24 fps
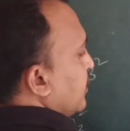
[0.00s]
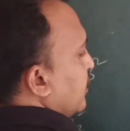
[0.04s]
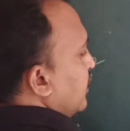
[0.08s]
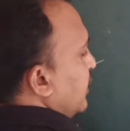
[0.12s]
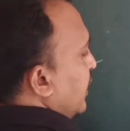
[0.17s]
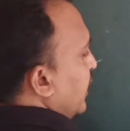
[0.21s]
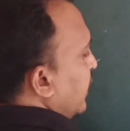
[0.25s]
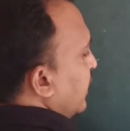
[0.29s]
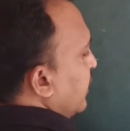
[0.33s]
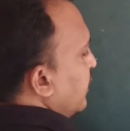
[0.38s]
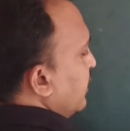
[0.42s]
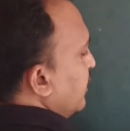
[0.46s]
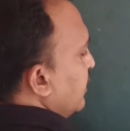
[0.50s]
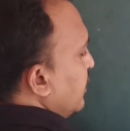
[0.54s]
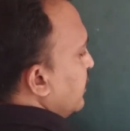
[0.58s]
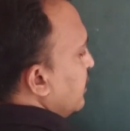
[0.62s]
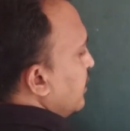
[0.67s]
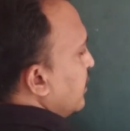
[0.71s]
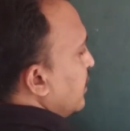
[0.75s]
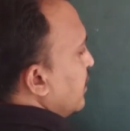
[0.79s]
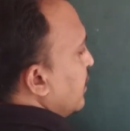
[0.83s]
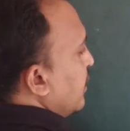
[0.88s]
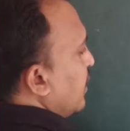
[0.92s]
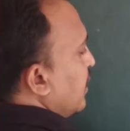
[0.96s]
Then
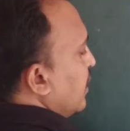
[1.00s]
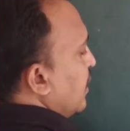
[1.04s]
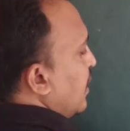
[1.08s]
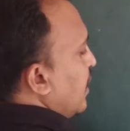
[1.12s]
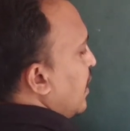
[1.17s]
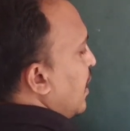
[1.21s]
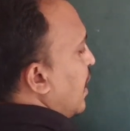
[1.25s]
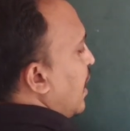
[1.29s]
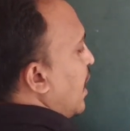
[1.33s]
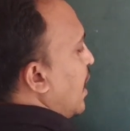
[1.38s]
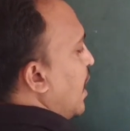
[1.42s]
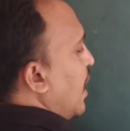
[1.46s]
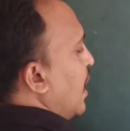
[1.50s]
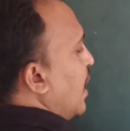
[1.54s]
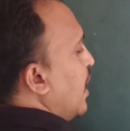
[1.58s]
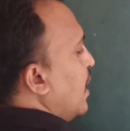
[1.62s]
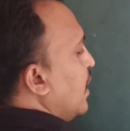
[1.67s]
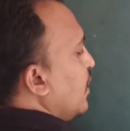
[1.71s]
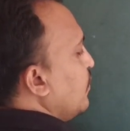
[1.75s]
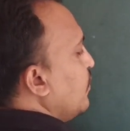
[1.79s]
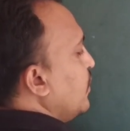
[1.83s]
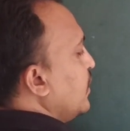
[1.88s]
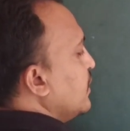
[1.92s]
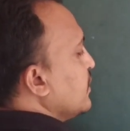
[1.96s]

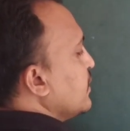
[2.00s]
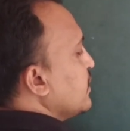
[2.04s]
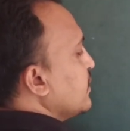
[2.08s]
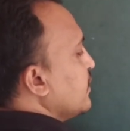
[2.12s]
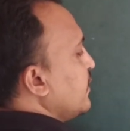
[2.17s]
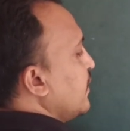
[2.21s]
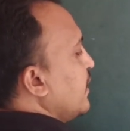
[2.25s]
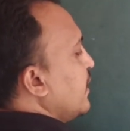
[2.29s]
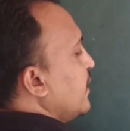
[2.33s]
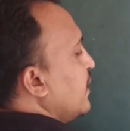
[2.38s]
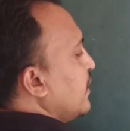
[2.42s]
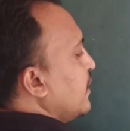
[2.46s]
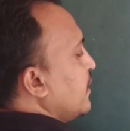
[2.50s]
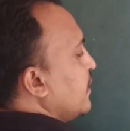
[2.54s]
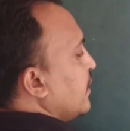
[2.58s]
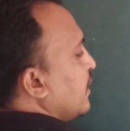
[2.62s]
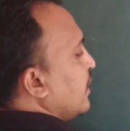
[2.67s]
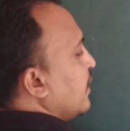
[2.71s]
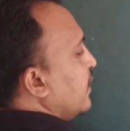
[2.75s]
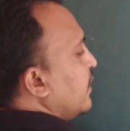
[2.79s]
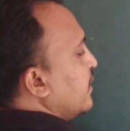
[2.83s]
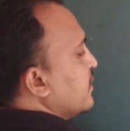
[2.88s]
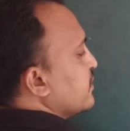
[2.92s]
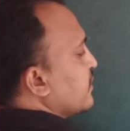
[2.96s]
R1 square
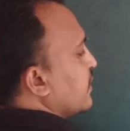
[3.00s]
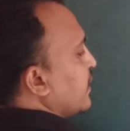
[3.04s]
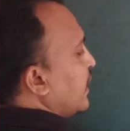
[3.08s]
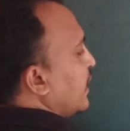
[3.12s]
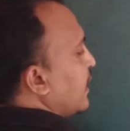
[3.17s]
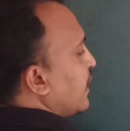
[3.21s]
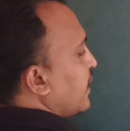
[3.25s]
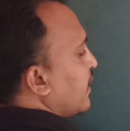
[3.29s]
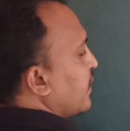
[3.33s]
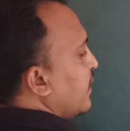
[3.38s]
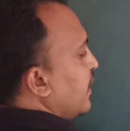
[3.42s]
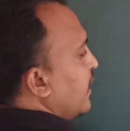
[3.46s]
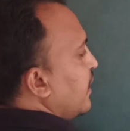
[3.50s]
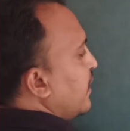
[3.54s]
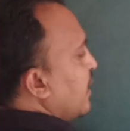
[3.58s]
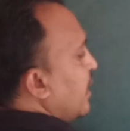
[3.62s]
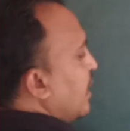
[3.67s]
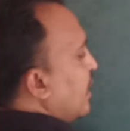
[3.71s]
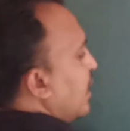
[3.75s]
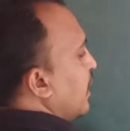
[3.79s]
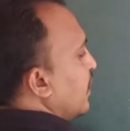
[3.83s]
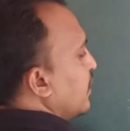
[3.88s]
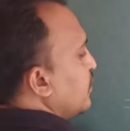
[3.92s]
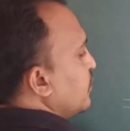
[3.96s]
is greater than
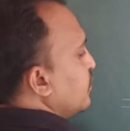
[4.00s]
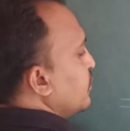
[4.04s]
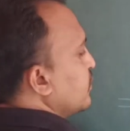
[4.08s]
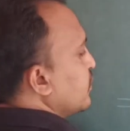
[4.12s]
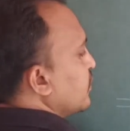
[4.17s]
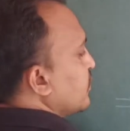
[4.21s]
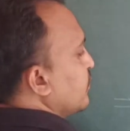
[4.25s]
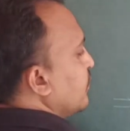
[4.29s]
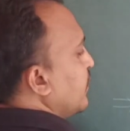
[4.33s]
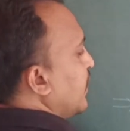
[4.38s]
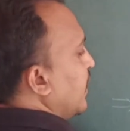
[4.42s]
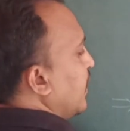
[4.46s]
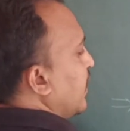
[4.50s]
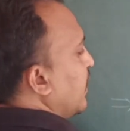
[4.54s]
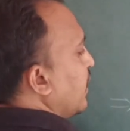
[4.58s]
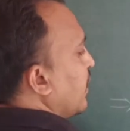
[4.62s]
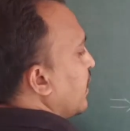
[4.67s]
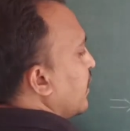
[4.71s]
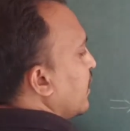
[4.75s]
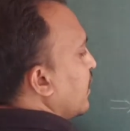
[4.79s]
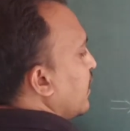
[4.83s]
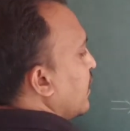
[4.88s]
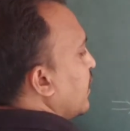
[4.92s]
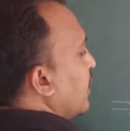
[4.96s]
R2 square,
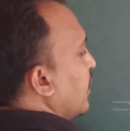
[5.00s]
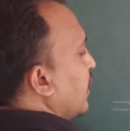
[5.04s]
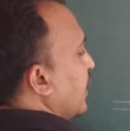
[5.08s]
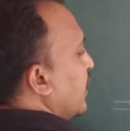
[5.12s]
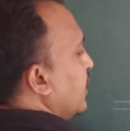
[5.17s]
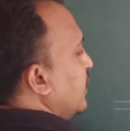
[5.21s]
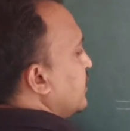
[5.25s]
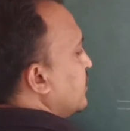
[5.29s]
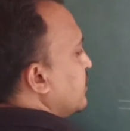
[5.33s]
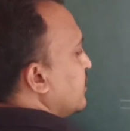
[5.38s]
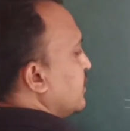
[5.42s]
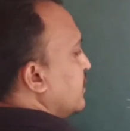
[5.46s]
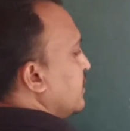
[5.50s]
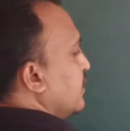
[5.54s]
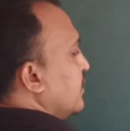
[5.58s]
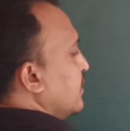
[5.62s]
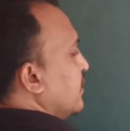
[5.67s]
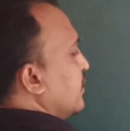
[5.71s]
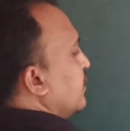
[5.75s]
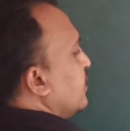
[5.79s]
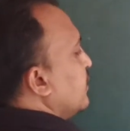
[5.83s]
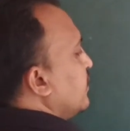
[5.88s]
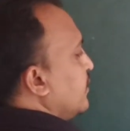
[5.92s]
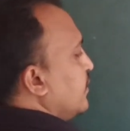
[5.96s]
right?
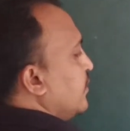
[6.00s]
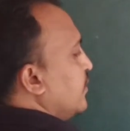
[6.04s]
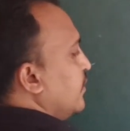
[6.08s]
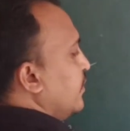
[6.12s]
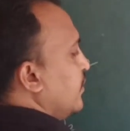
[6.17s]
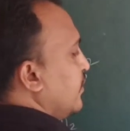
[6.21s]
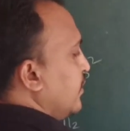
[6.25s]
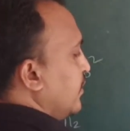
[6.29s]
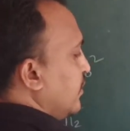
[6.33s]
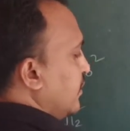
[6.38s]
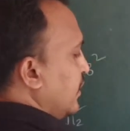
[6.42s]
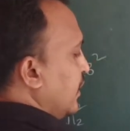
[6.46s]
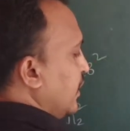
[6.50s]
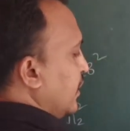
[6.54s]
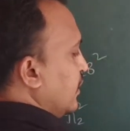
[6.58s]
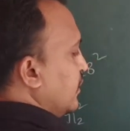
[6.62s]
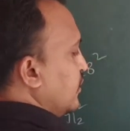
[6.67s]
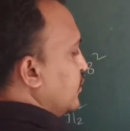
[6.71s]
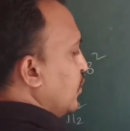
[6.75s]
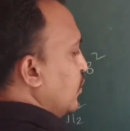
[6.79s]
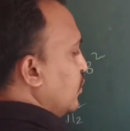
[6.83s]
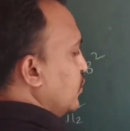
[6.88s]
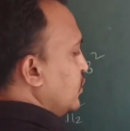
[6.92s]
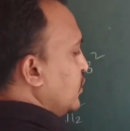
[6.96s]
There is
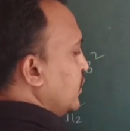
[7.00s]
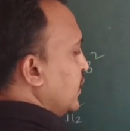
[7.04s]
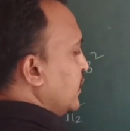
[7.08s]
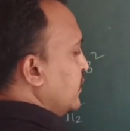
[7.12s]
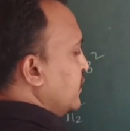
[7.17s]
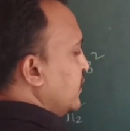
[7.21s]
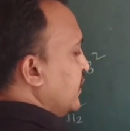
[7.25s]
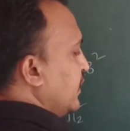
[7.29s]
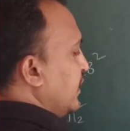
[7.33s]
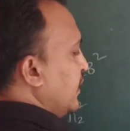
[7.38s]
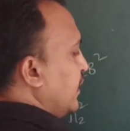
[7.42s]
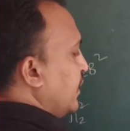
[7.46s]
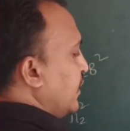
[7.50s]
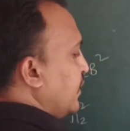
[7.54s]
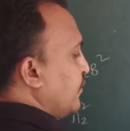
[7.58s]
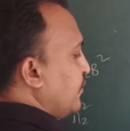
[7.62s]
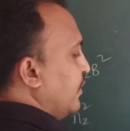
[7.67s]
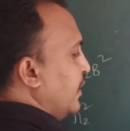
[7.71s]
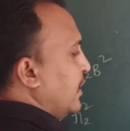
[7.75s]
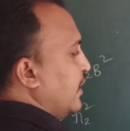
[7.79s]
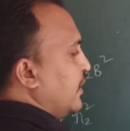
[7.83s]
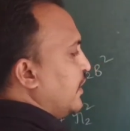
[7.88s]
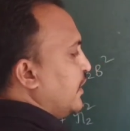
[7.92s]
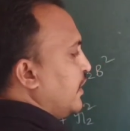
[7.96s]
no change in
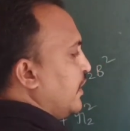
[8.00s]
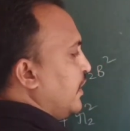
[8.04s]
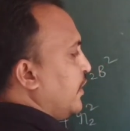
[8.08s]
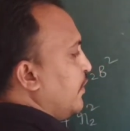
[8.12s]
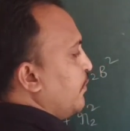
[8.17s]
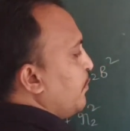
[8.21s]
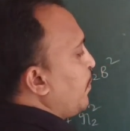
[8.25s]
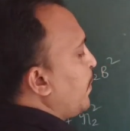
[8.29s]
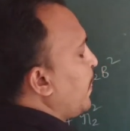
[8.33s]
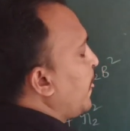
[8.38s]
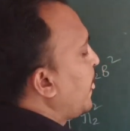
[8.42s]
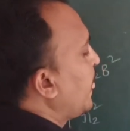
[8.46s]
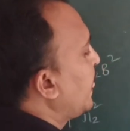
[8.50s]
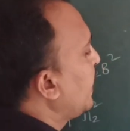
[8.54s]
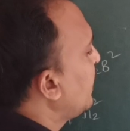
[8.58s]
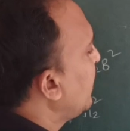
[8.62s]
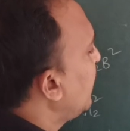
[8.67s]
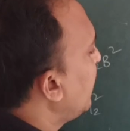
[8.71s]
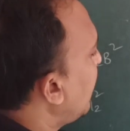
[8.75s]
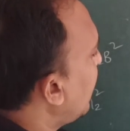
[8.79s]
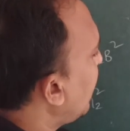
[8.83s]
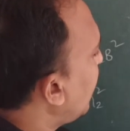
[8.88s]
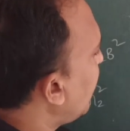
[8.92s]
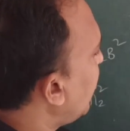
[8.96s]
inequality.
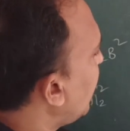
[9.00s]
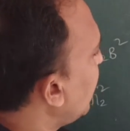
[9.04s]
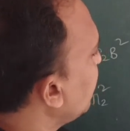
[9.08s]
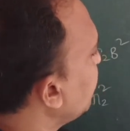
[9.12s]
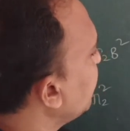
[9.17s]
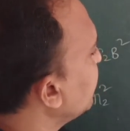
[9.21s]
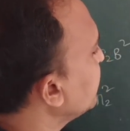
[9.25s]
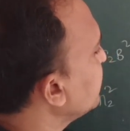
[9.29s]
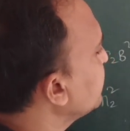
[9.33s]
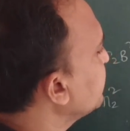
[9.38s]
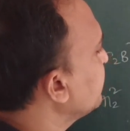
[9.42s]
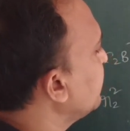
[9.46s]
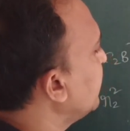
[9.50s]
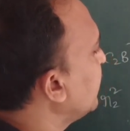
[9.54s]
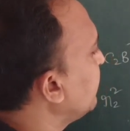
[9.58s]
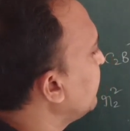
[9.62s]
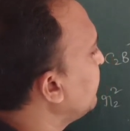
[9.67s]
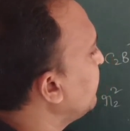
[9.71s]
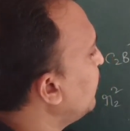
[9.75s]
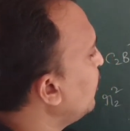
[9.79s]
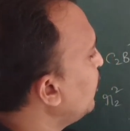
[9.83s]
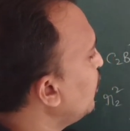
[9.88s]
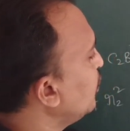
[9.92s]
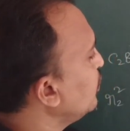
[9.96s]
R1 square,
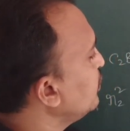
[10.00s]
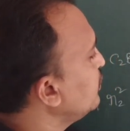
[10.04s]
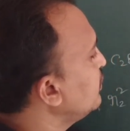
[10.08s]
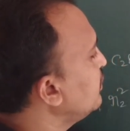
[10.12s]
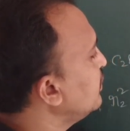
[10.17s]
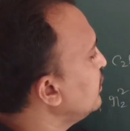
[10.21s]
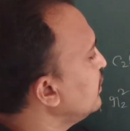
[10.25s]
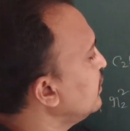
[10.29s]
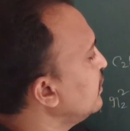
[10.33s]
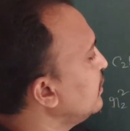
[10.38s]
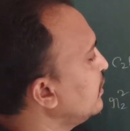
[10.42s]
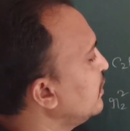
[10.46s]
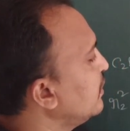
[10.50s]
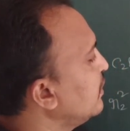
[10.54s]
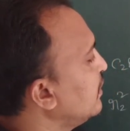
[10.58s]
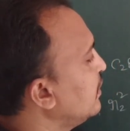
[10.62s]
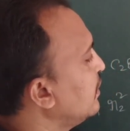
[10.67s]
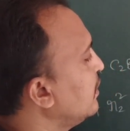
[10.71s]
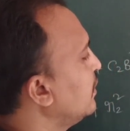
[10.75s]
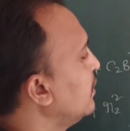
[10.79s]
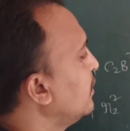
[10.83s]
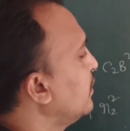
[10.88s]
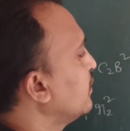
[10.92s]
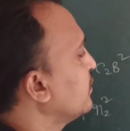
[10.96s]
both the
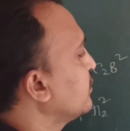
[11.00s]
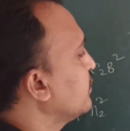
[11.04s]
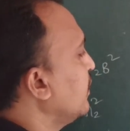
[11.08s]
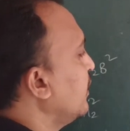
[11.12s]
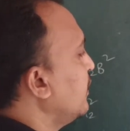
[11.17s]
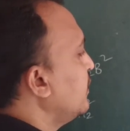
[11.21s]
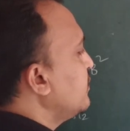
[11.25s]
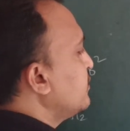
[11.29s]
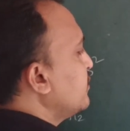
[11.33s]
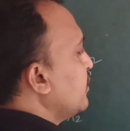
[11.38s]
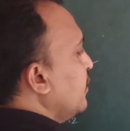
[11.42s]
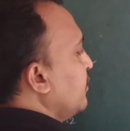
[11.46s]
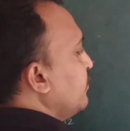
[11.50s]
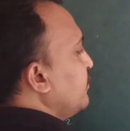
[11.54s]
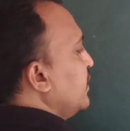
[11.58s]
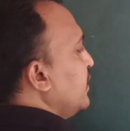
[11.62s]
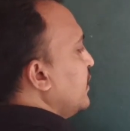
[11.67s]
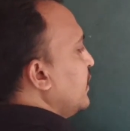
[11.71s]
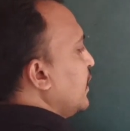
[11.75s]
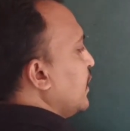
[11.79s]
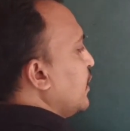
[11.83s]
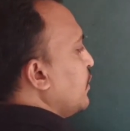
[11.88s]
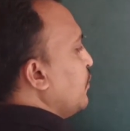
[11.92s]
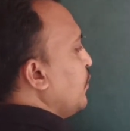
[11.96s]
sides of the
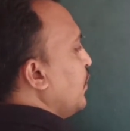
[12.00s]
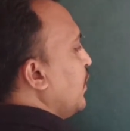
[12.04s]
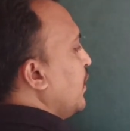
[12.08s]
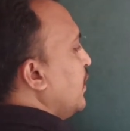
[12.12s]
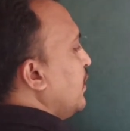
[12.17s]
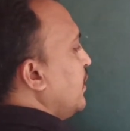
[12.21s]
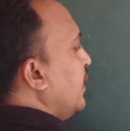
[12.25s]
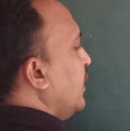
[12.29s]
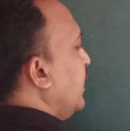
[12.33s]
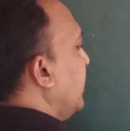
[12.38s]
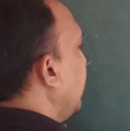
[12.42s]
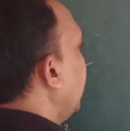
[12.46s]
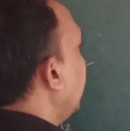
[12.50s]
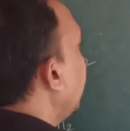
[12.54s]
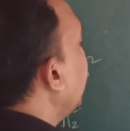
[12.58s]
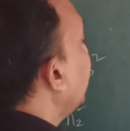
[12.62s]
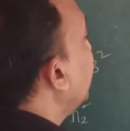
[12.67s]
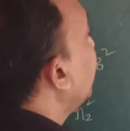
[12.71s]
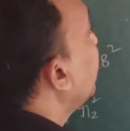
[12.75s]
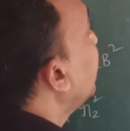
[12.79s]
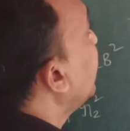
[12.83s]
inequality,